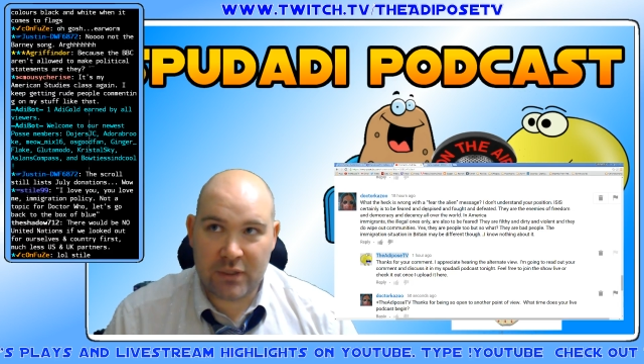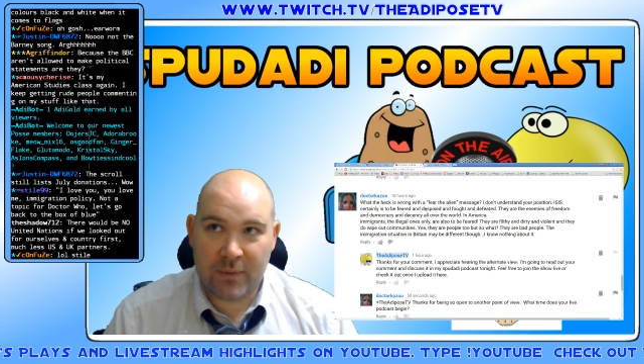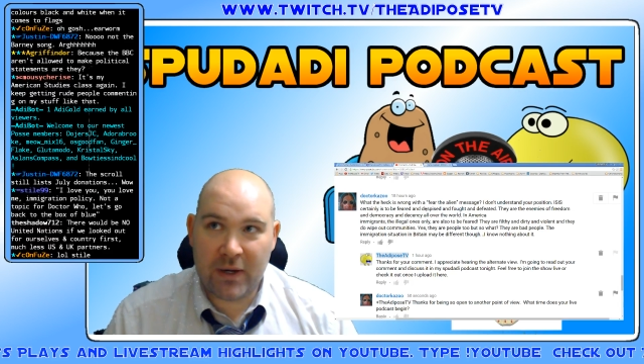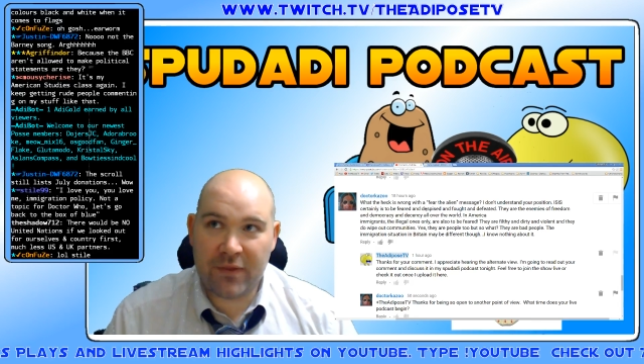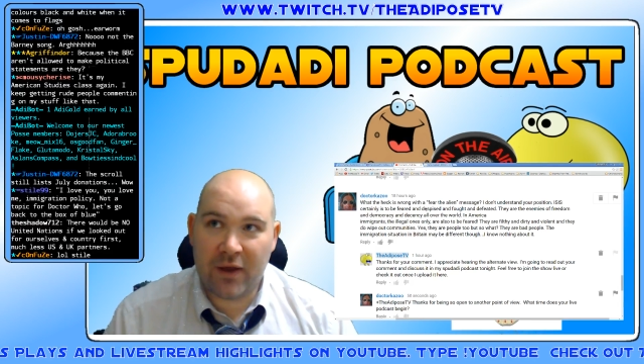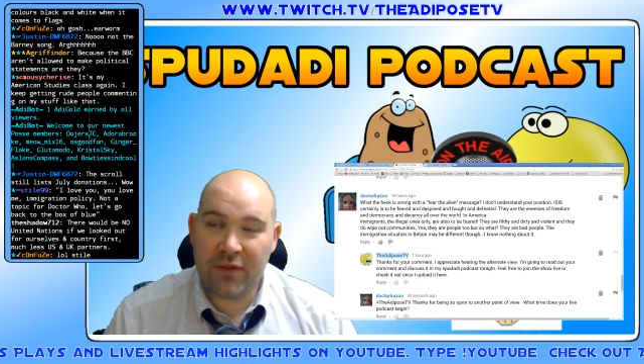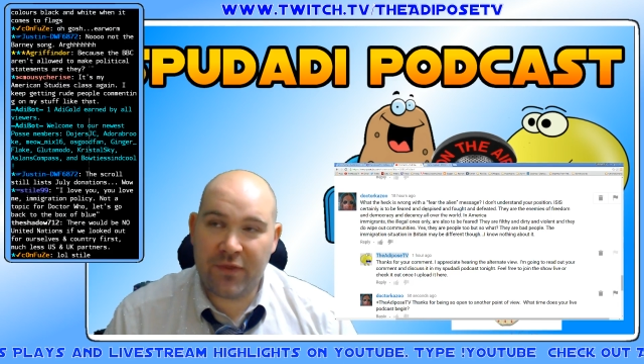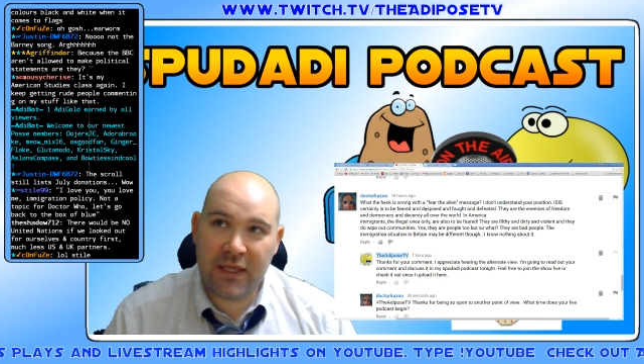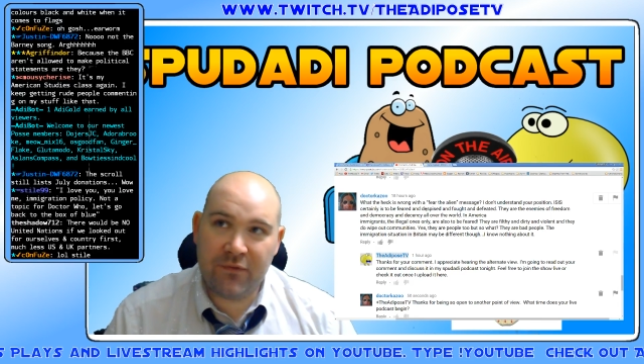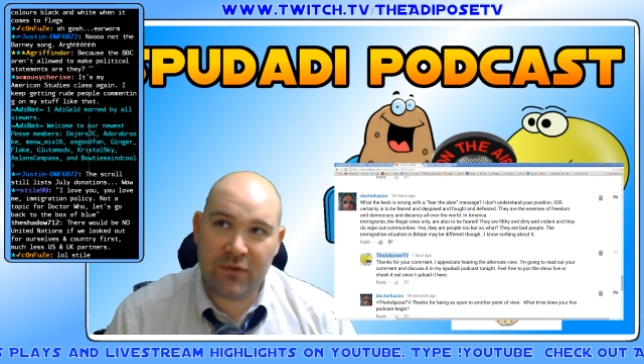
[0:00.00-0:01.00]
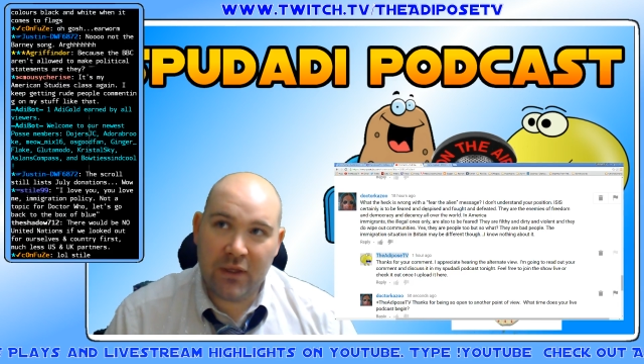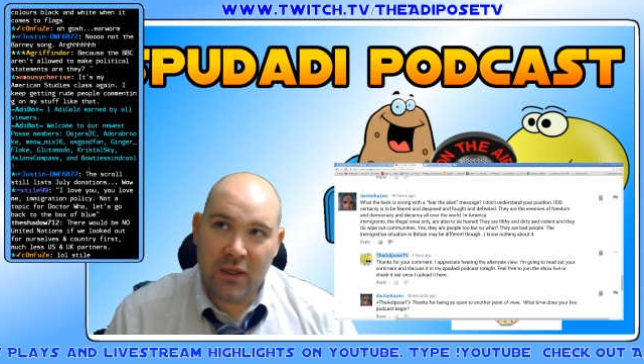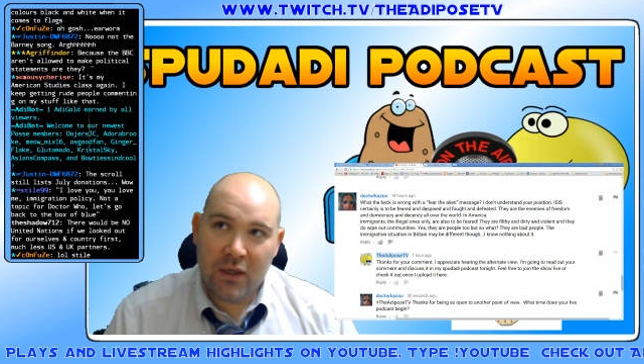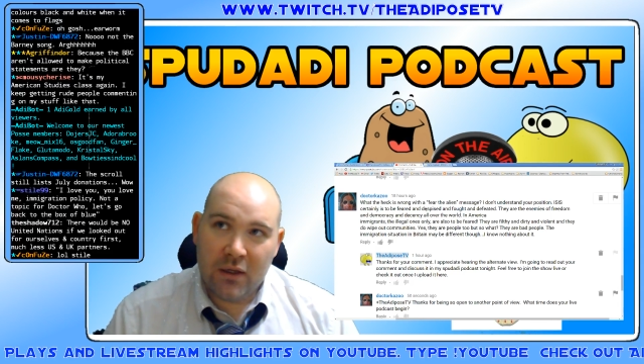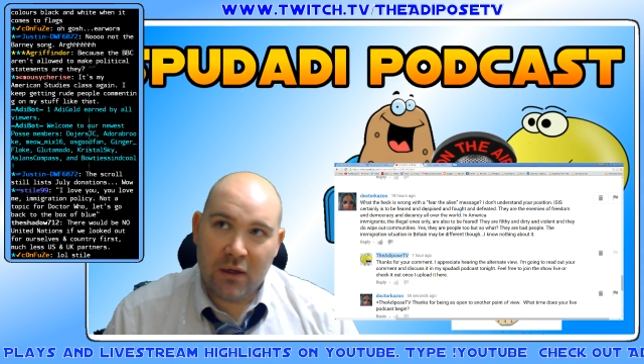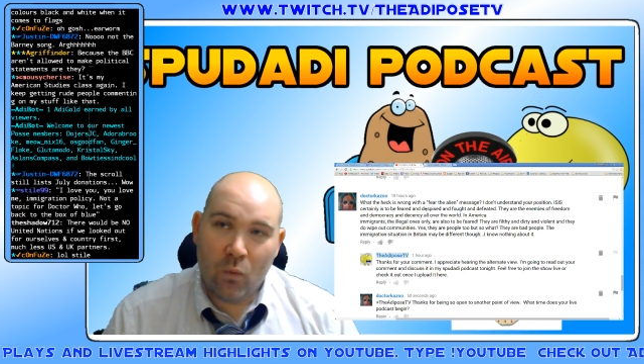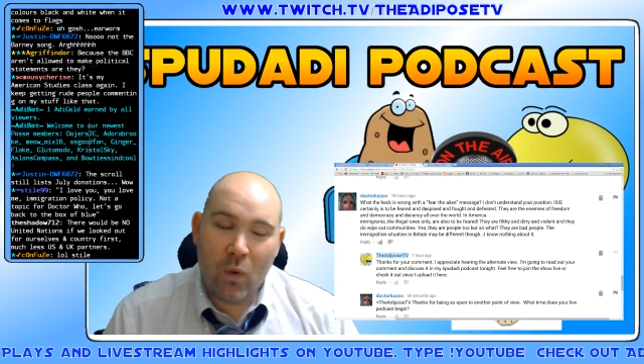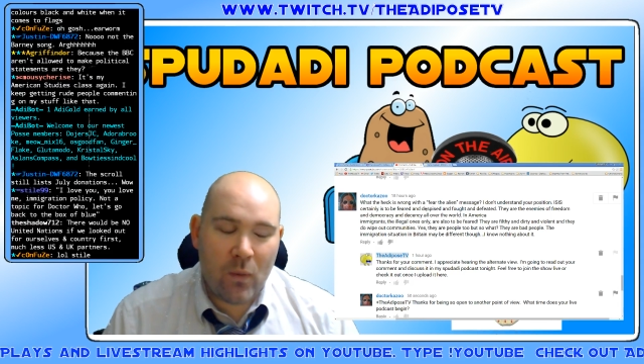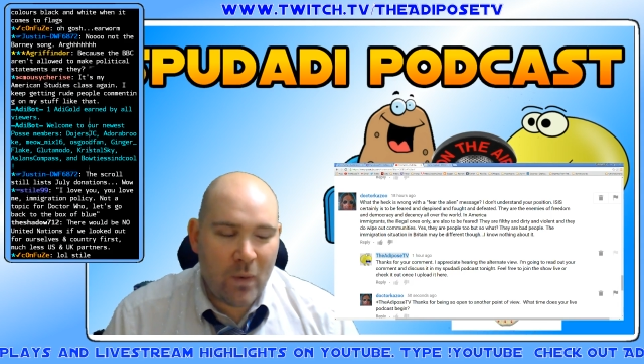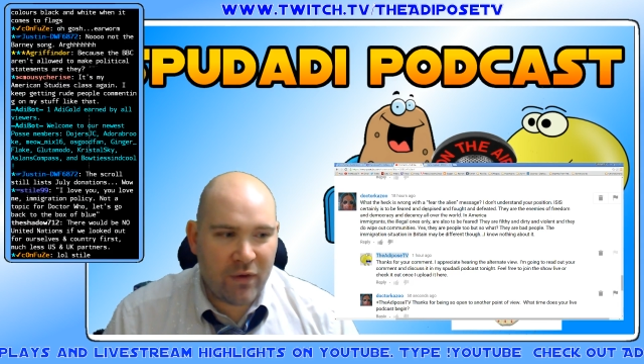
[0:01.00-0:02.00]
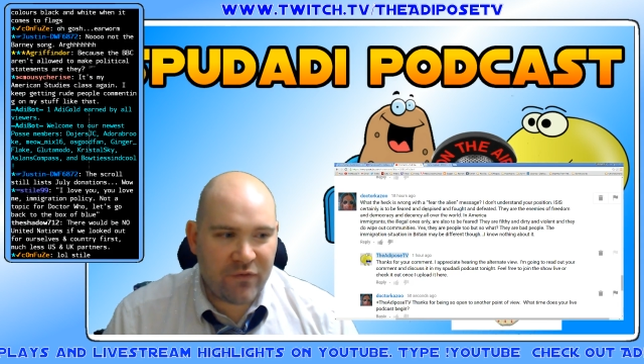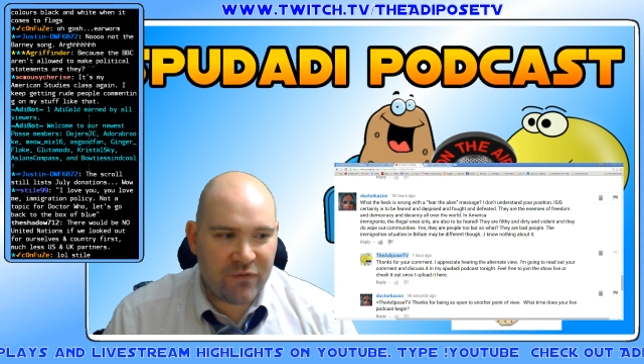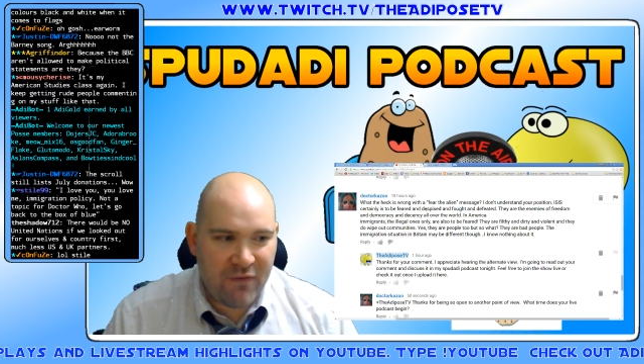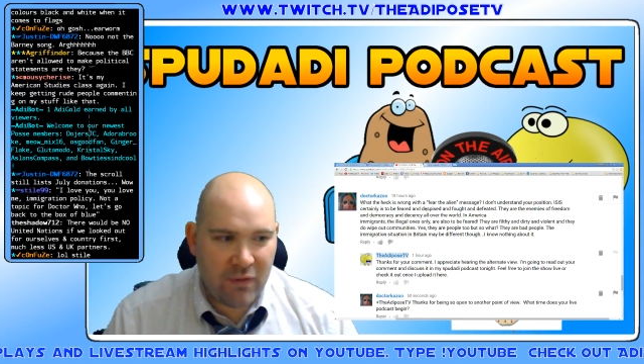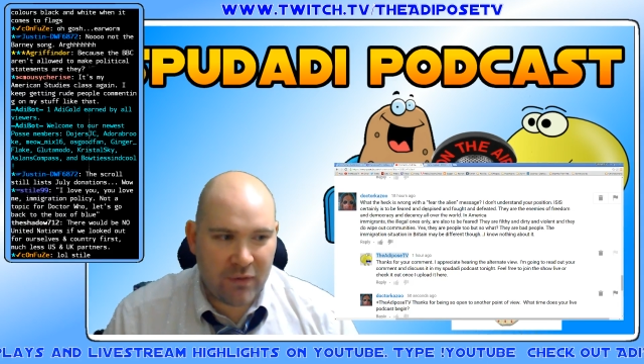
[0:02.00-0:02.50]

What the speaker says: I mean, I think where I felt